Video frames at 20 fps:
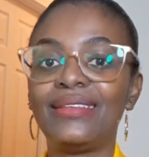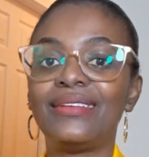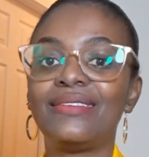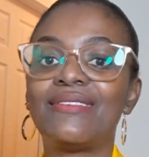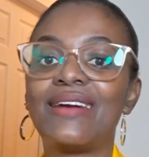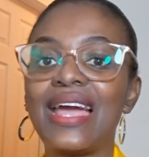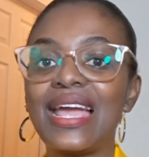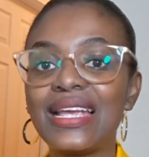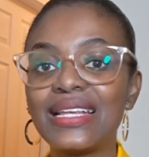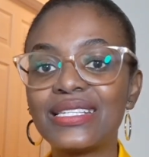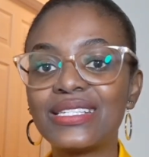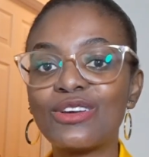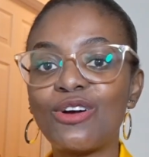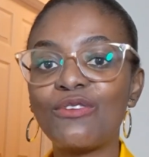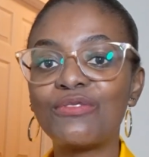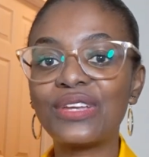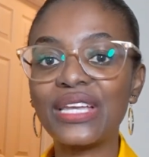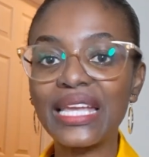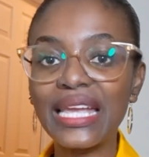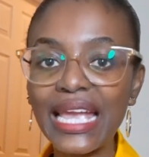right,
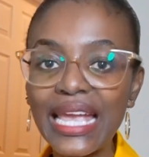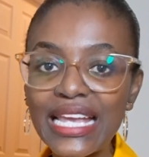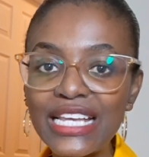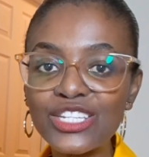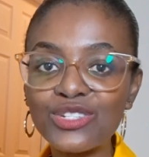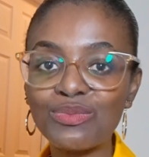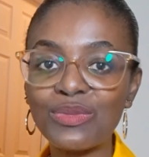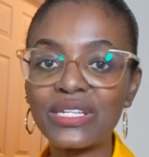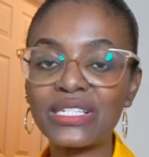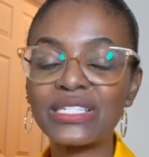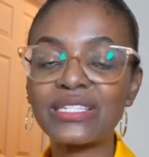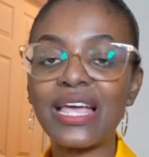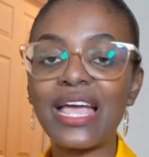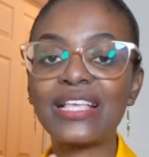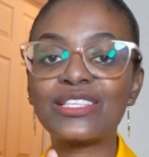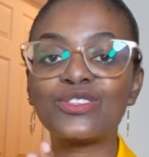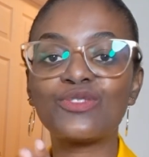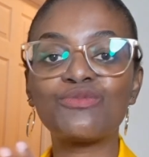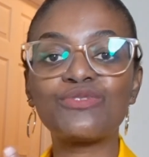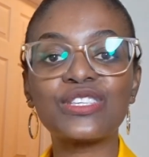of engagement
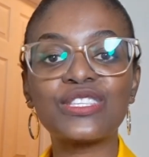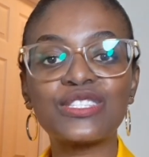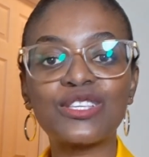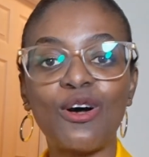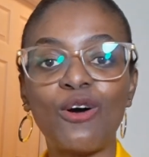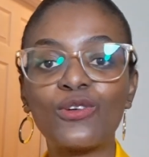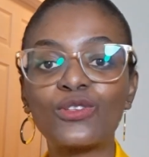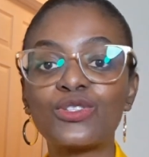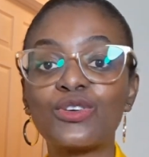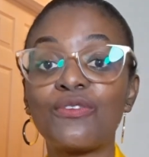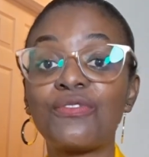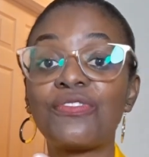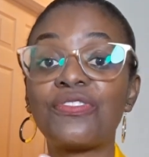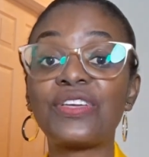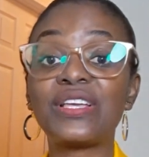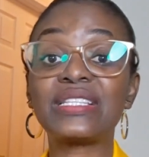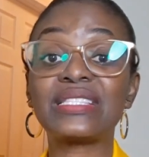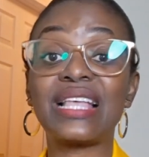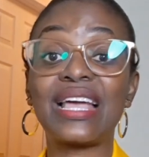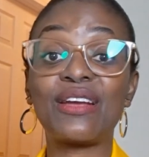as a result of
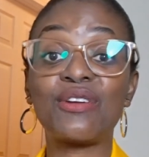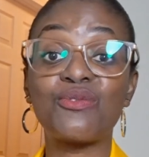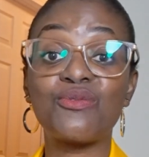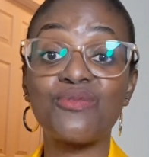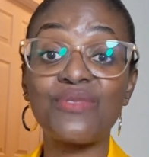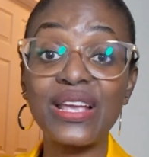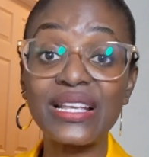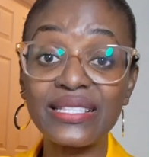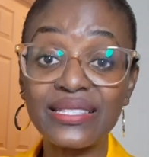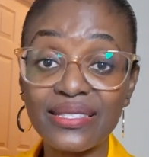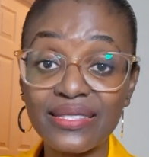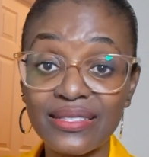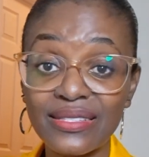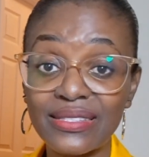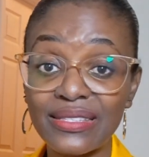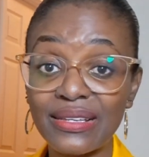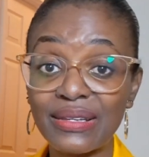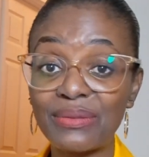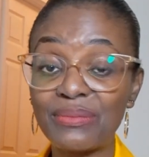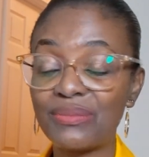things like
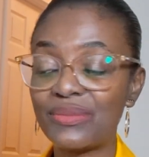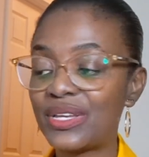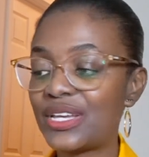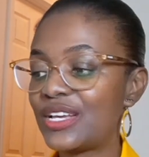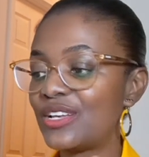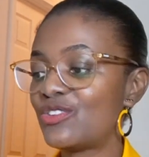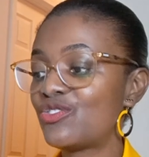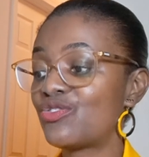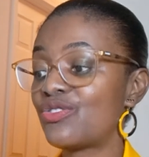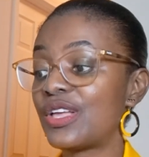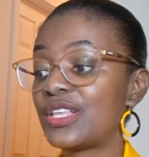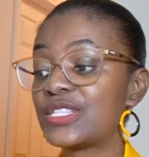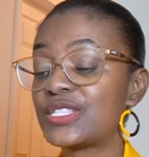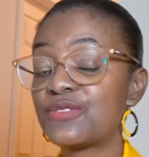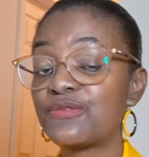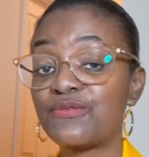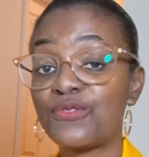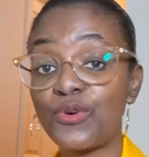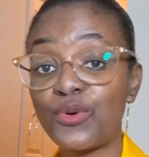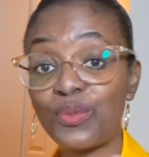racism,
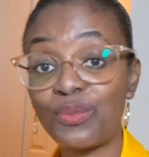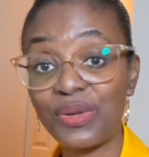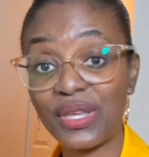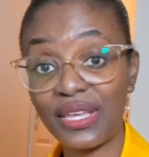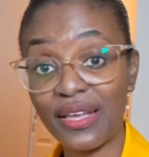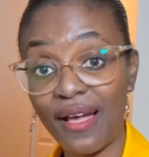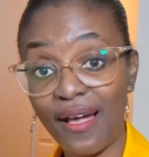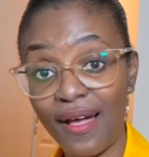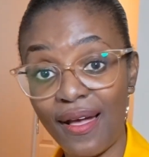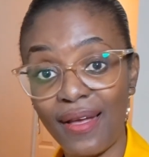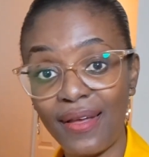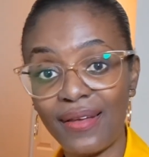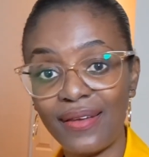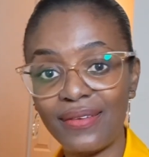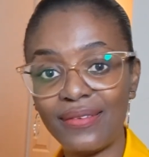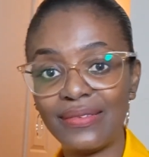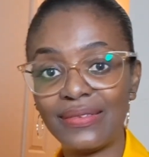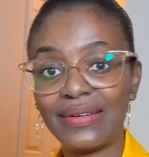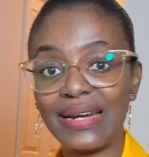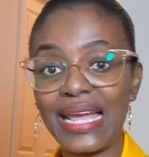transphobia,
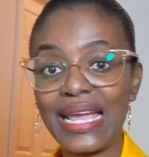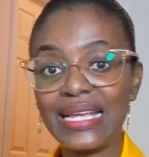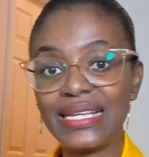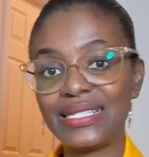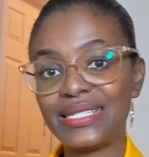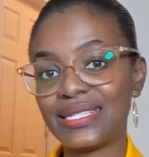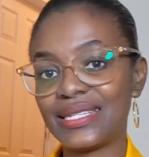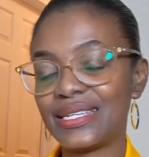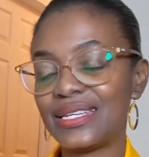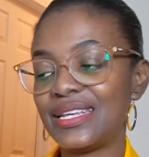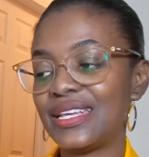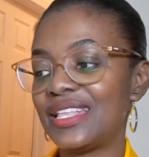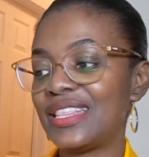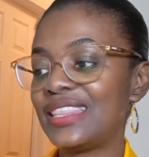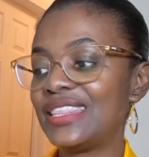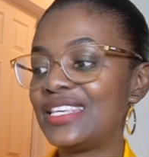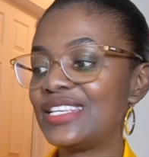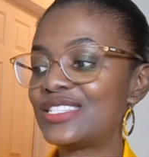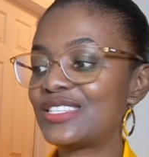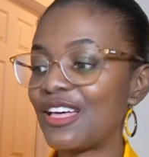right?
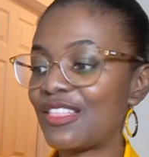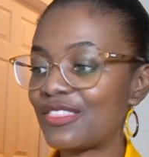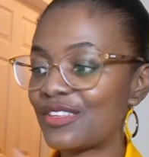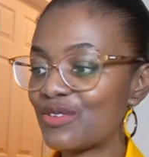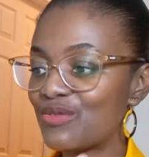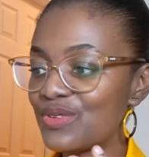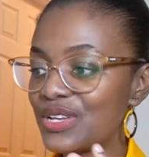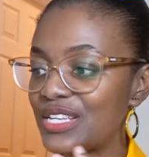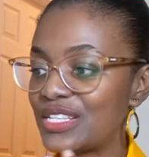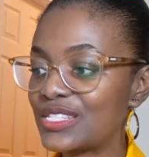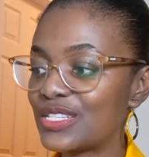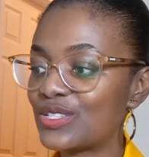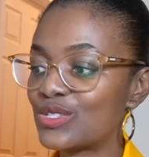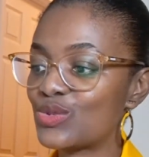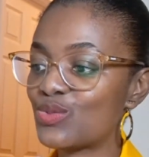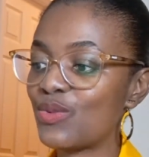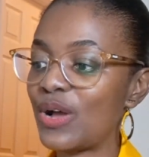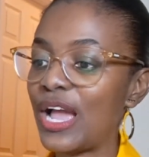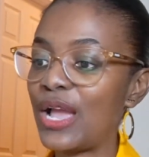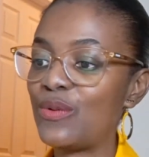These are the
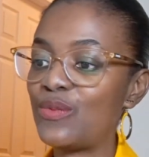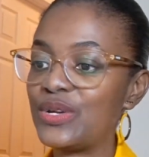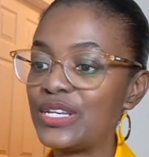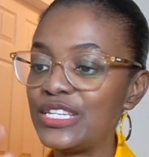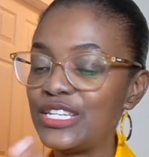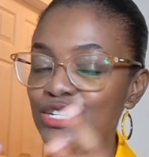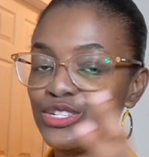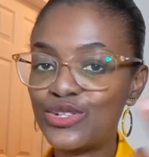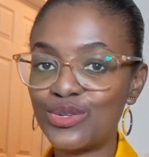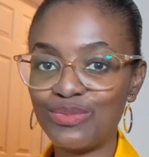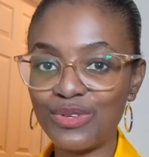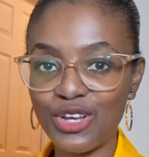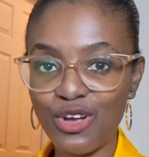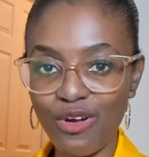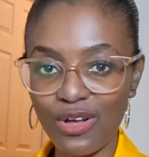reasons why we need to be